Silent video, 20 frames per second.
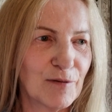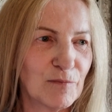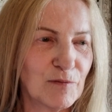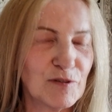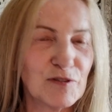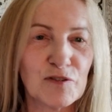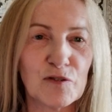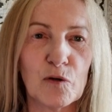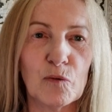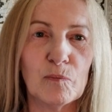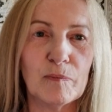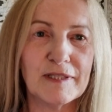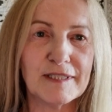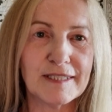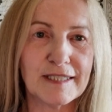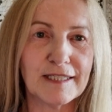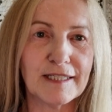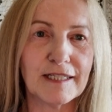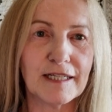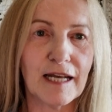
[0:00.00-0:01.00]
we're so
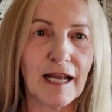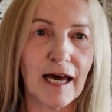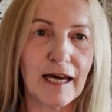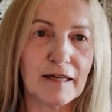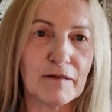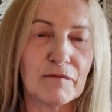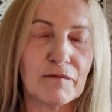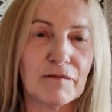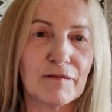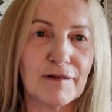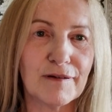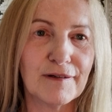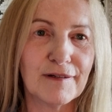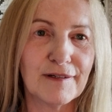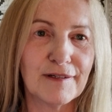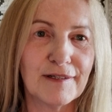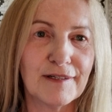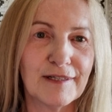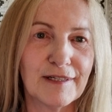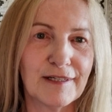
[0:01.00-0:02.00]
busy in life
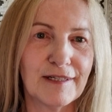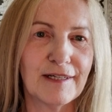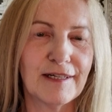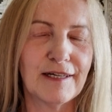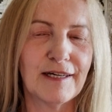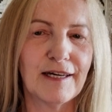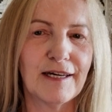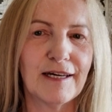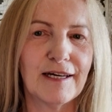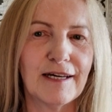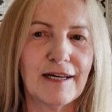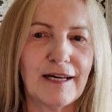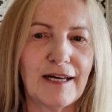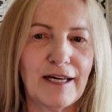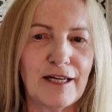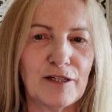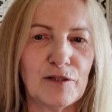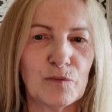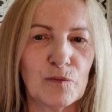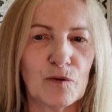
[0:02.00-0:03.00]

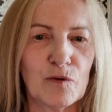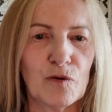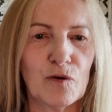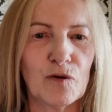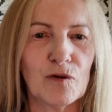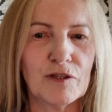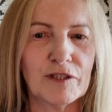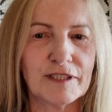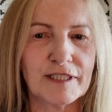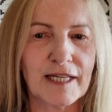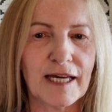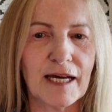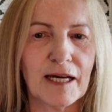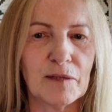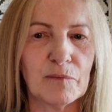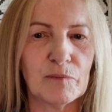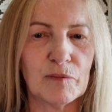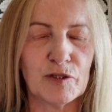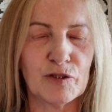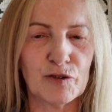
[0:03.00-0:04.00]
and we're all the
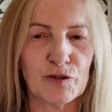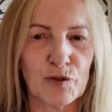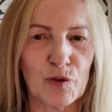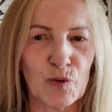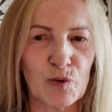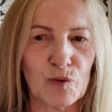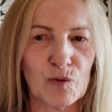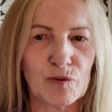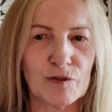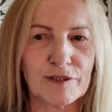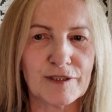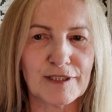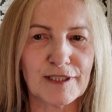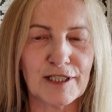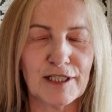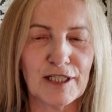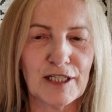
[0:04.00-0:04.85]
time being told,